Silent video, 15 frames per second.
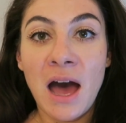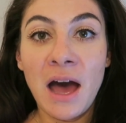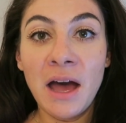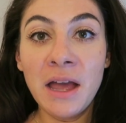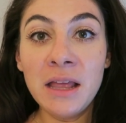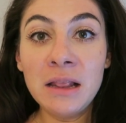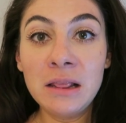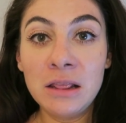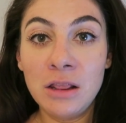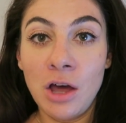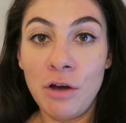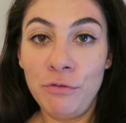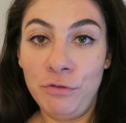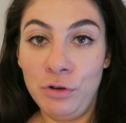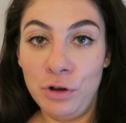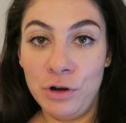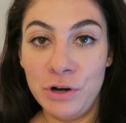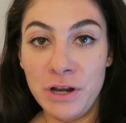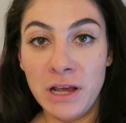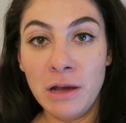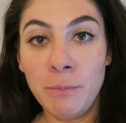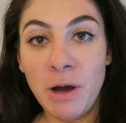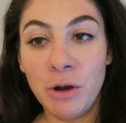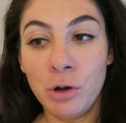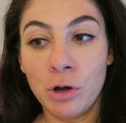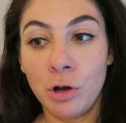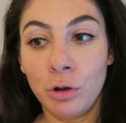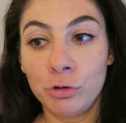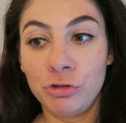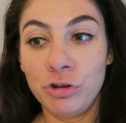I love learning about a
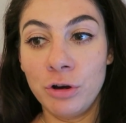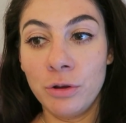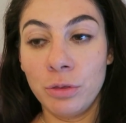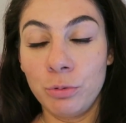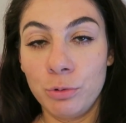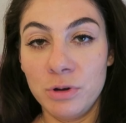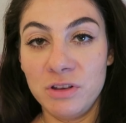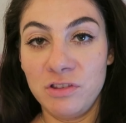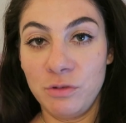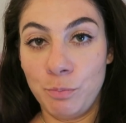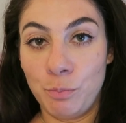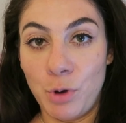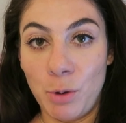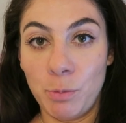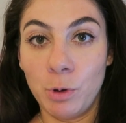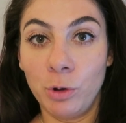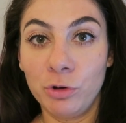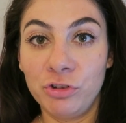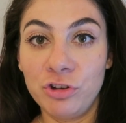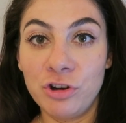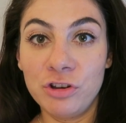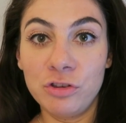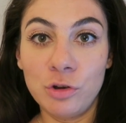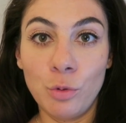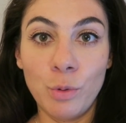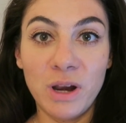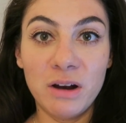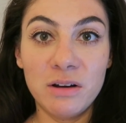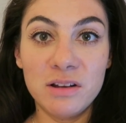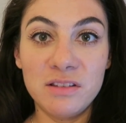culture through its pop culture, so
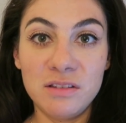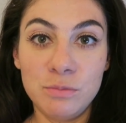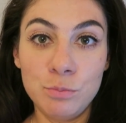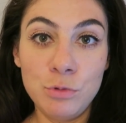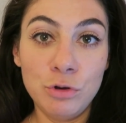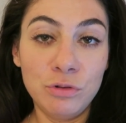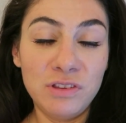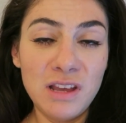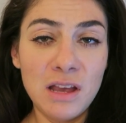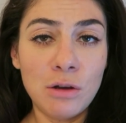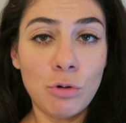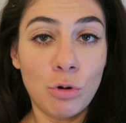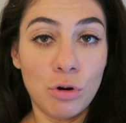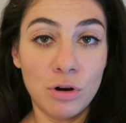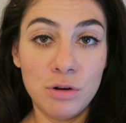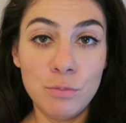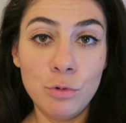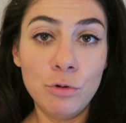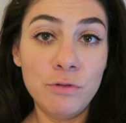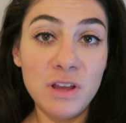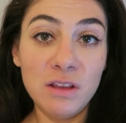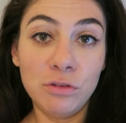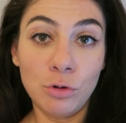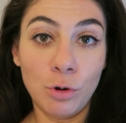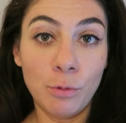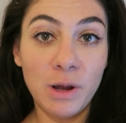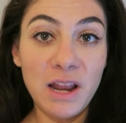whether it's music or the movies or